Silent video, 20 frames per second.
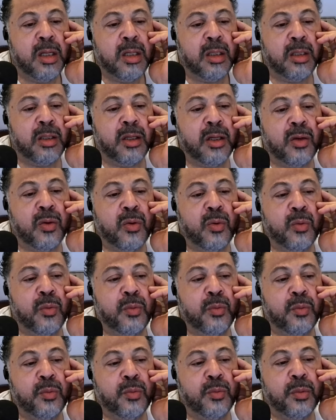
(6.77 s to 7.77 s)
You know,
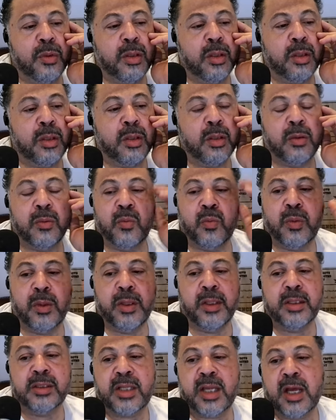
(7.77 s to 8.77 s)

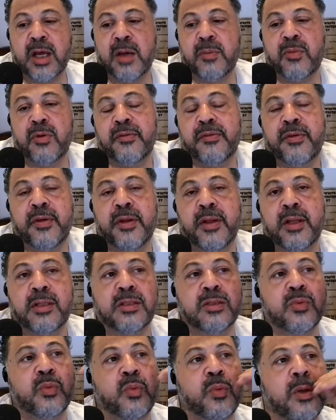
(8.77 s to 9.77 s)
we as Cowboy
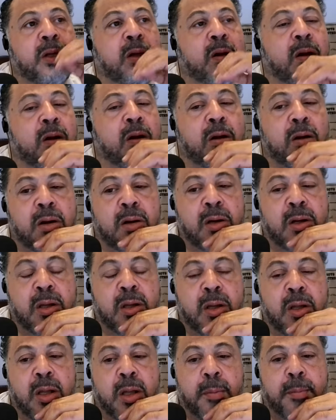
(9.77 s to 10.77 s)
fans, we are
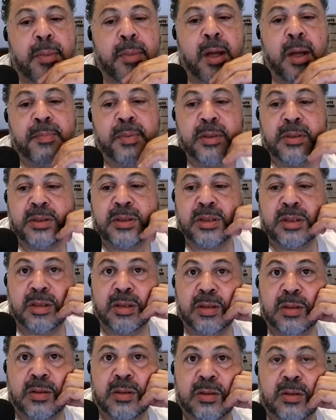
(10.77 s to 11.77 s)
puppets
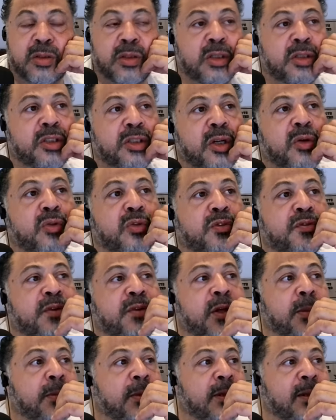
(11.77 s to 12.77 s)
to the Jones
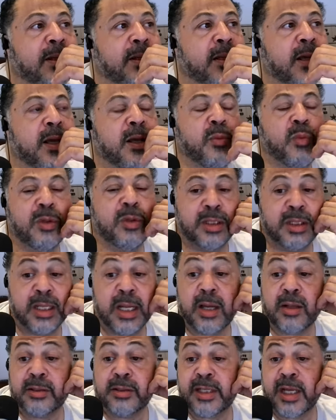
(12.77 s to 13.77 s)
family and what the
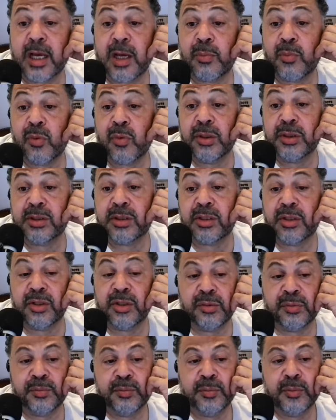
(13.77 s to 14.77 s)
Dallas Cowboys
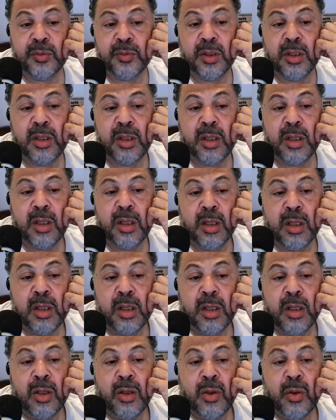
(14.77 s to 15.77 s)
do.
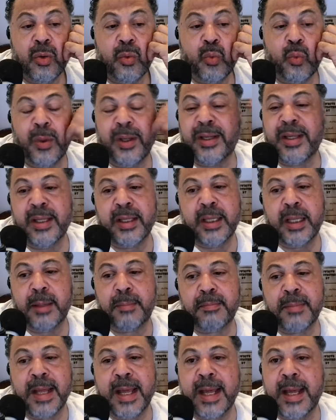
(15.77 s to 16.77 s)
We can
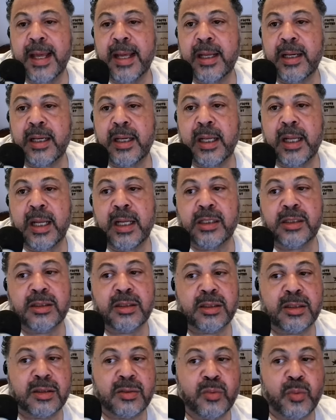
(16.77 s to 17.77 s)
get mad
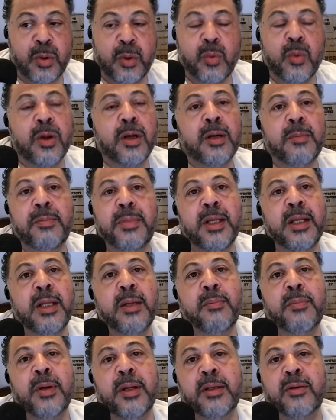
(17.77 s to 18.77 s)
as we want to be,
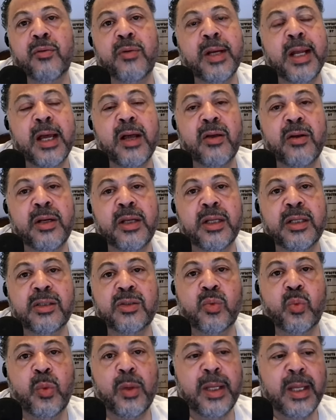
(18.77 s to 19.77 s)
but the reality
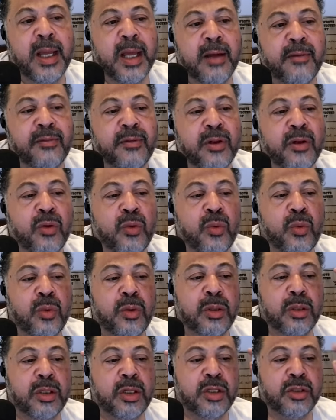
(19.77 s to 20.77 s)
is we have no
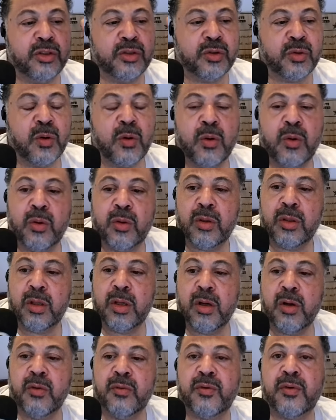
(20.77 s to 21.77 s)
control
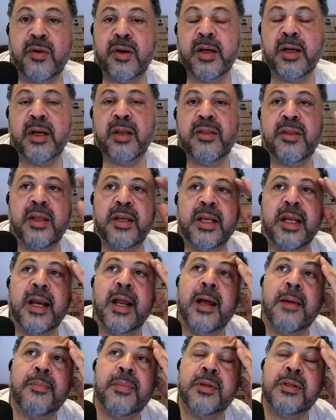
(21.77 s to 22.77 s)
over anything that
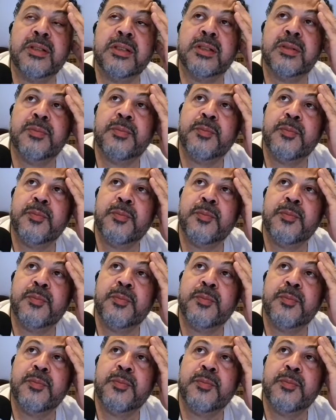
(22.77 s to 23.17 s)
happens.